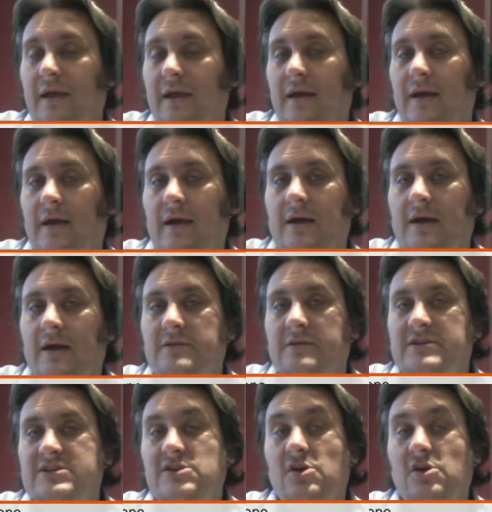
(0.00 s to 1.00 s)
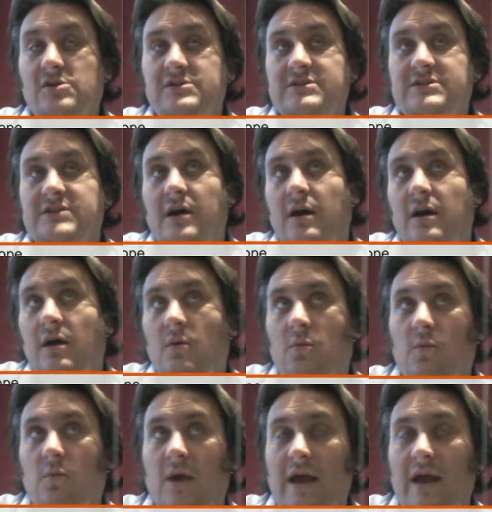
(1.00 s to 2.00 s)
The slots are
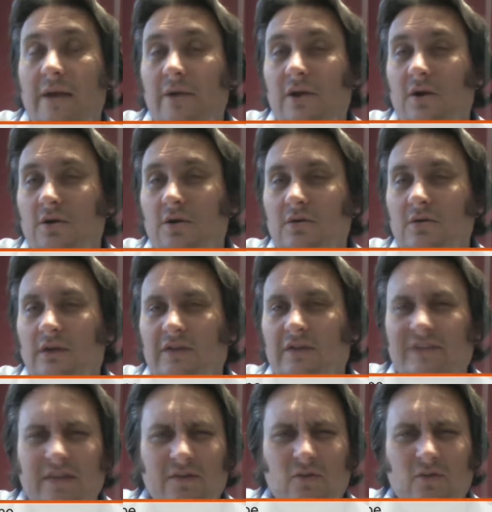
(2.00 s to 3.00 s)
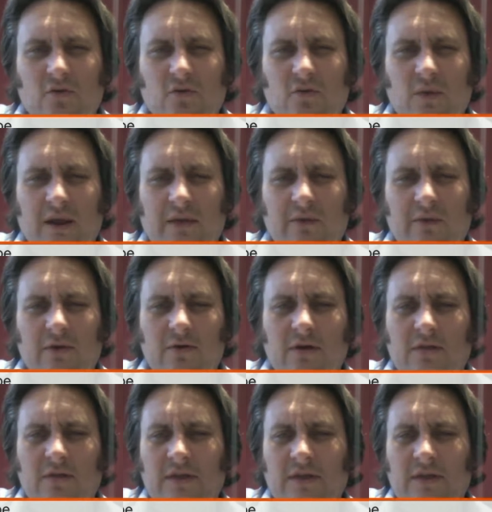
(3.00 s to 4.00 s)
1 hour long. I think they're all 1 hour long, aren't
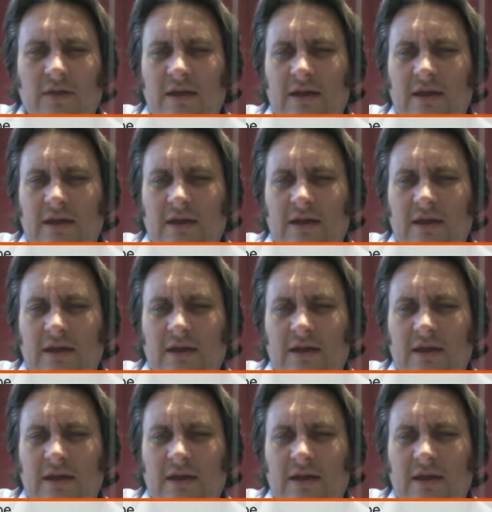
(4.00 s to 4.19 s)
they, Nick?